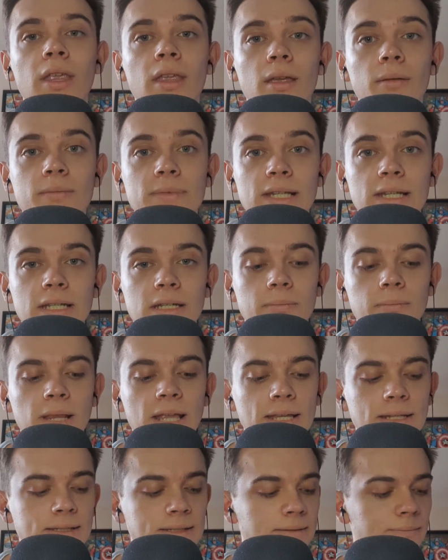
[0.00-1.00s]
comes into
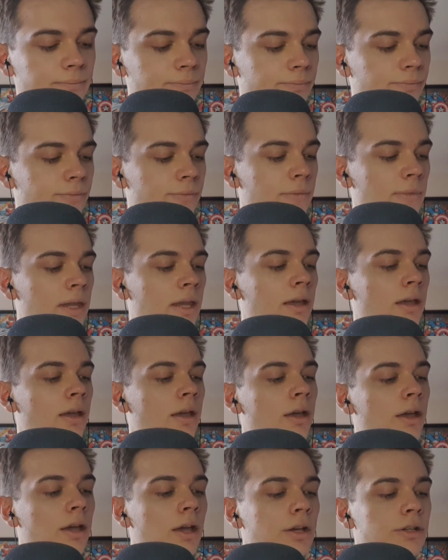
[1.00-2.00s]
place.
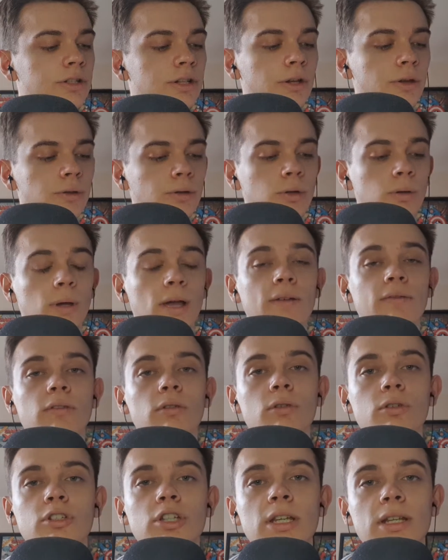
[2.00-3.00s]
So you have
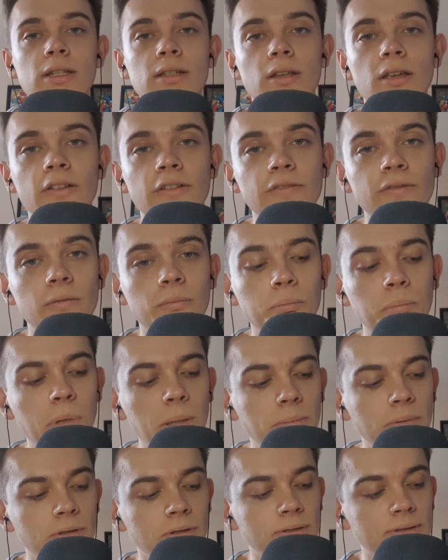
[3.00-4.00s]
your sheet of
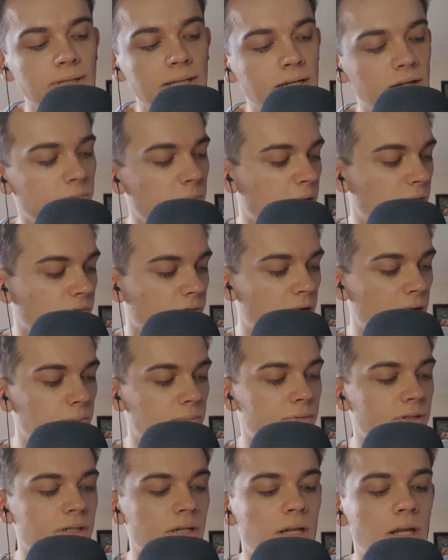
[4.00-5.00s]
bubbles that have been
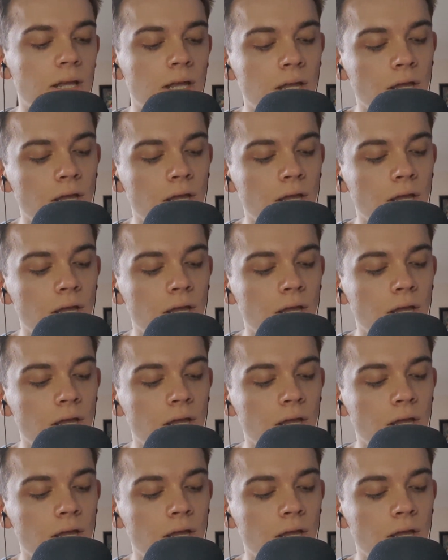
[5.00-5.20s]
wrapped,